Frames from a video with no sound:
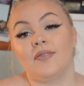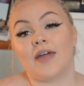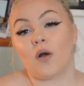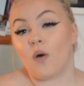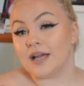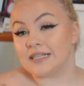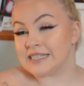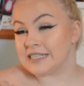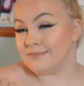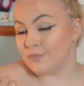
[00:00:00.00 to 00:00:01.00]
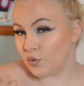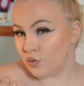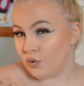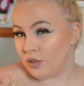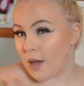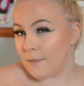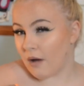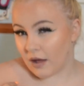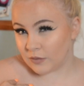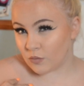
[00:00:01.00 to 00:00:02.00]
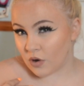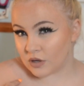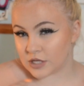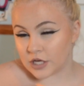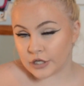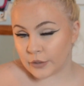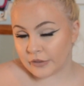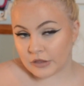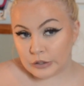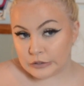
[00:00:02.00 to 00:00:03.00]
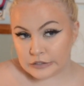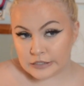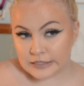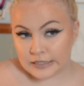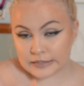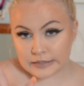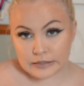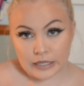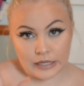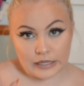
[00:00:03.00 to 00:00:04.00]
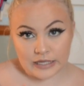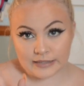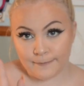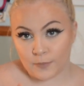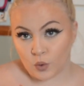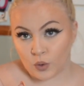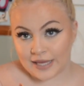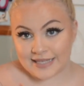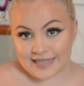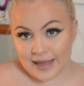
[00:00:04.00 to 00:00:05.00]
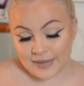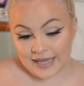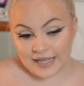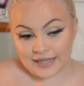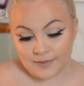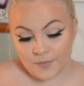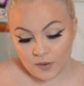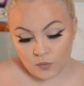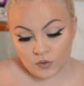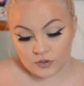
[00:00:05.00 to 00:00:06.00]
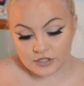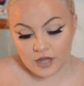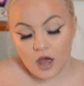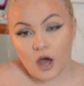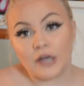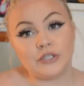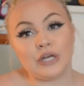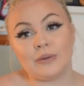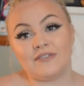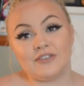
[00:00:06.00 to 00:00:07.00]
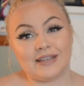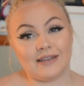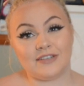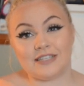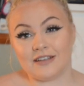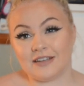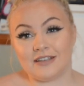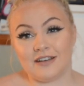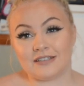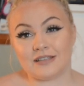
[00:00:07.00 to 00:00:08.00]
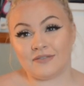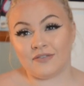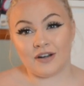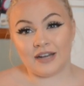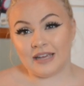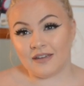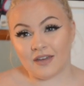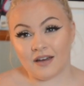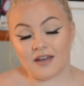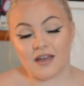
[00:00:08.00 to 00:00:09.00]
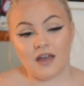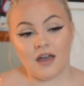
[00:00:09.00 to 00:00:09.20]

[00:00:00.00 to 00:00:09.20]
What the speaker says: They're quite small, mine was. I don't know whether the new GCSE is, because I think that's more exam-y than mine was. I don't know whether you still have a design task at the front either.